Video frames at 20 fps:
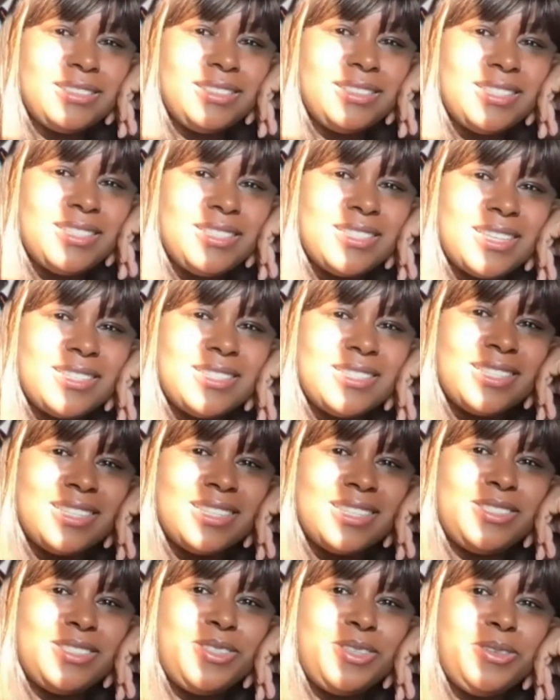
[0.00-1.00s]
It says
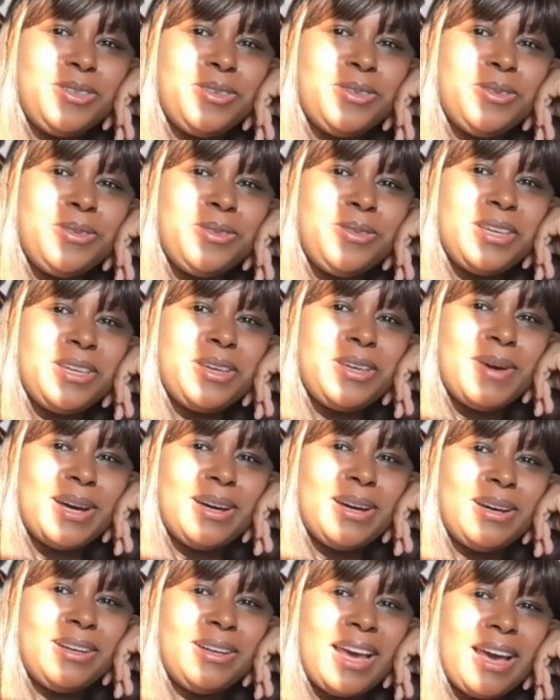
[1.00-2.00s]
like, do you think
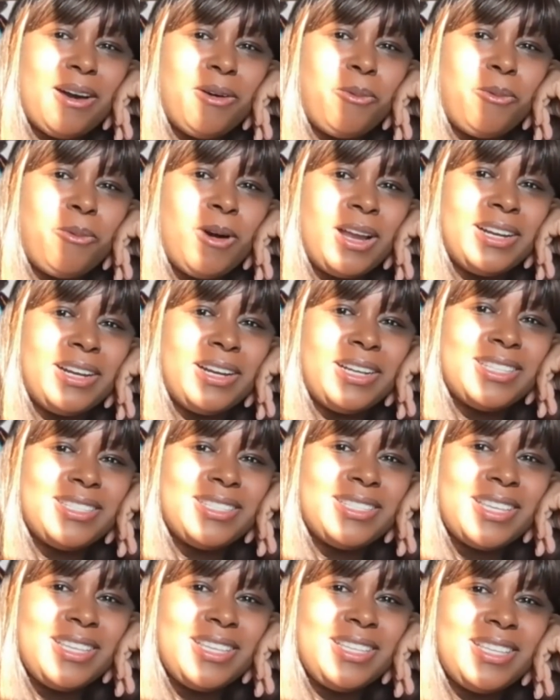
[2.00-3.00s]
about how water can
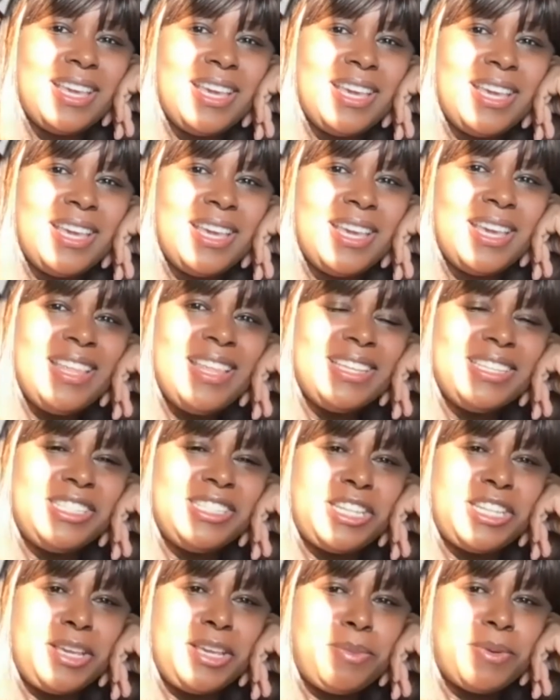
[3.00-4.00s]
take the
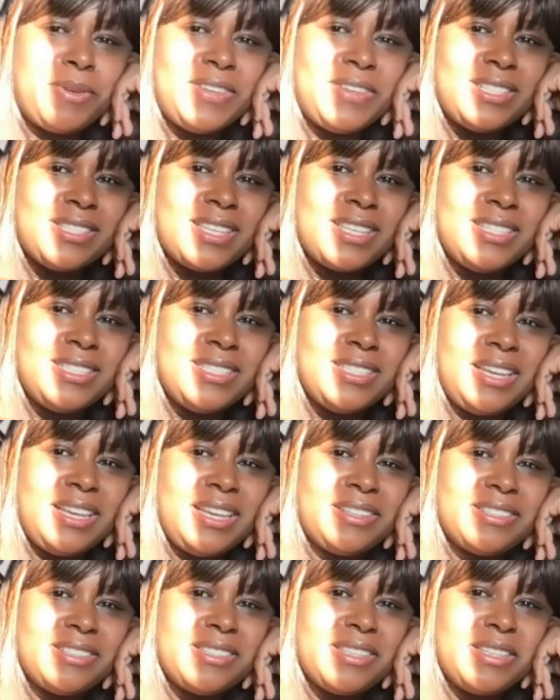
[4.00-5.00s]
shape of its
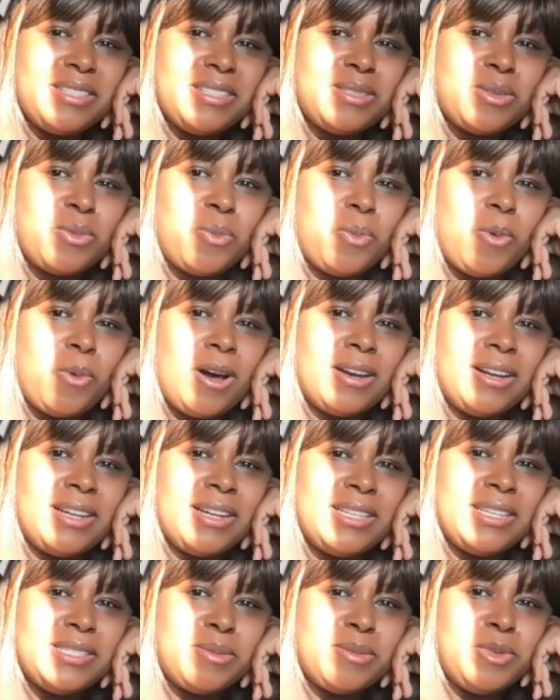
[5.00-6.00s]
container since water
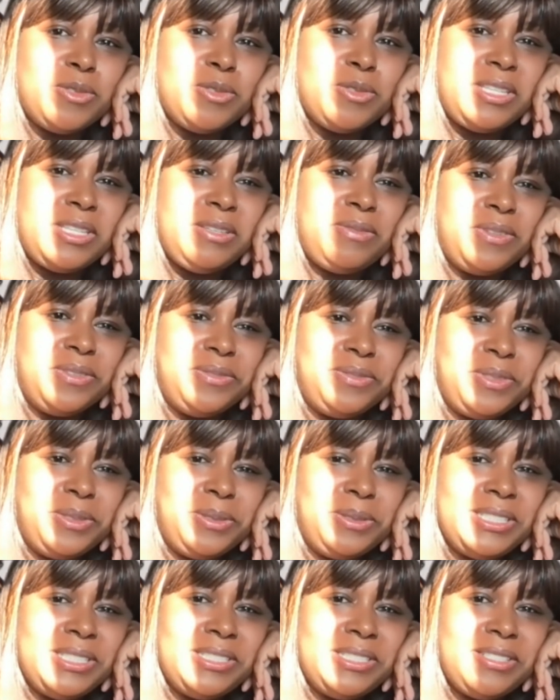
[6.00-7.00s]
is a motif of
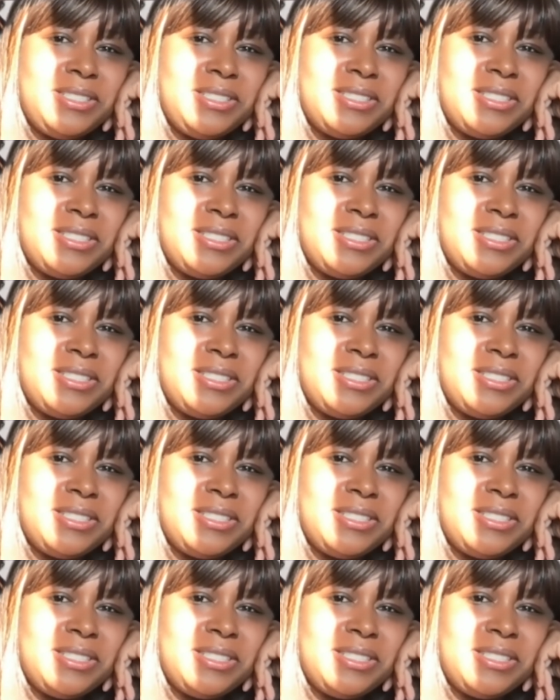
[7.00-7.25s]
yours?